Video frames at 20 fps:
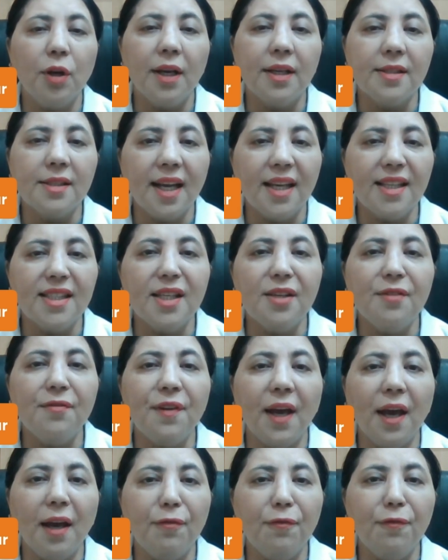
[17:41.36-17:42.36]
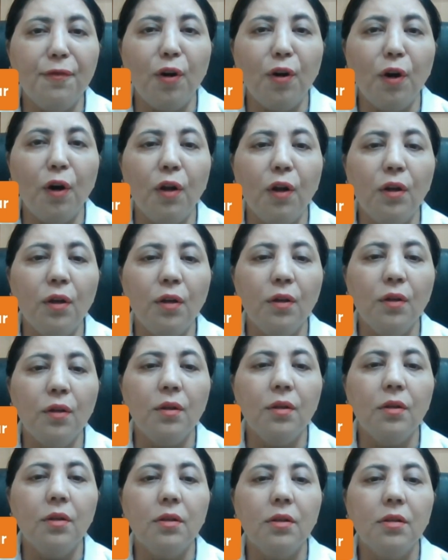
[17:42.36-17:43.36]
And diagnosis
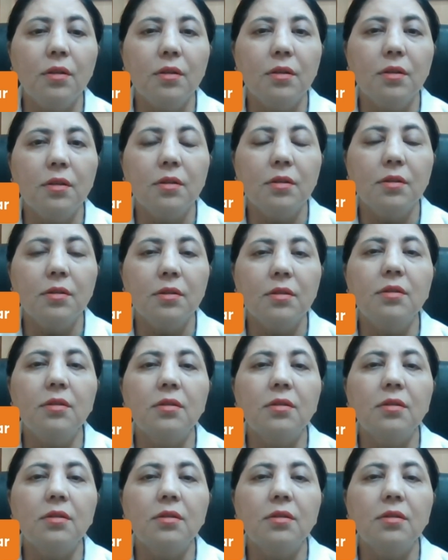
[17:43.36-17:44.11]
is really important.